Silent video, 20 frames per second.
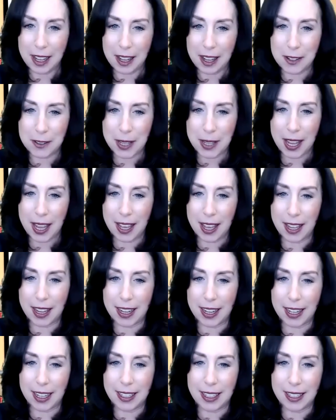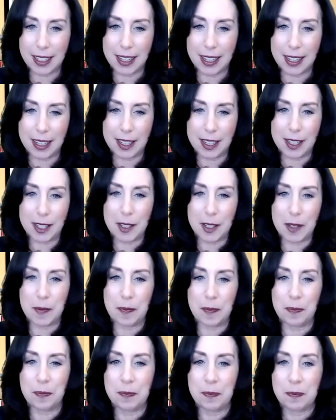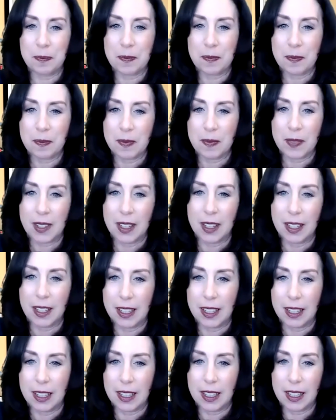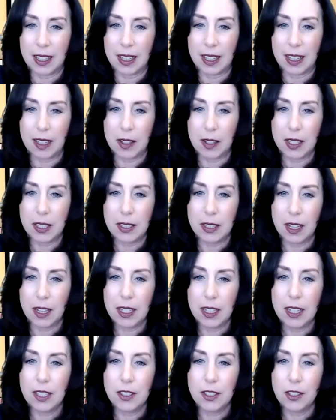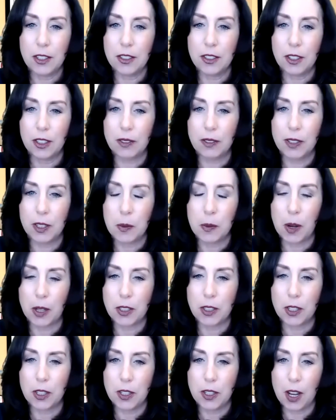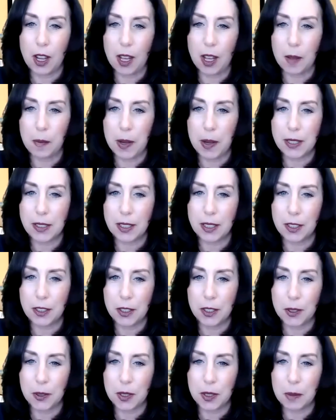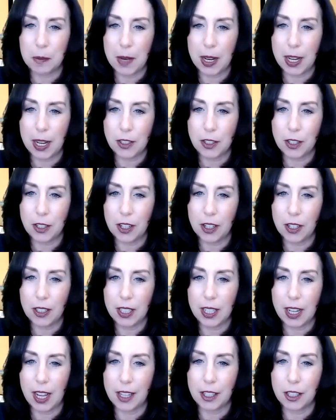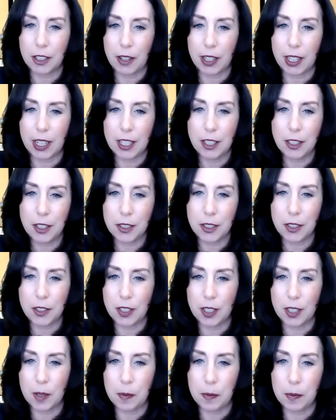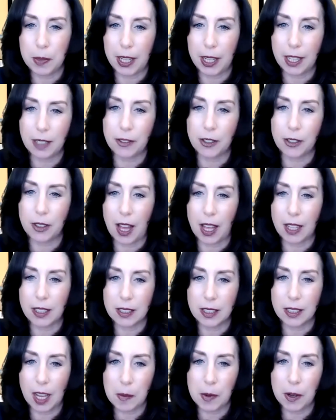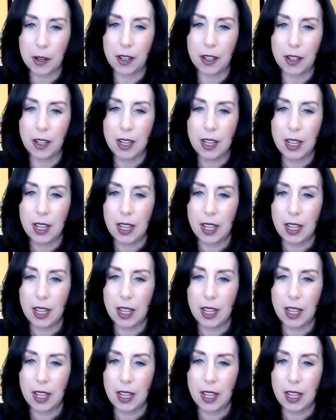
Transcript: Okay. Um, my son isn't sure if he wants a job based on his chosen major. He had a great internship planned for last summer.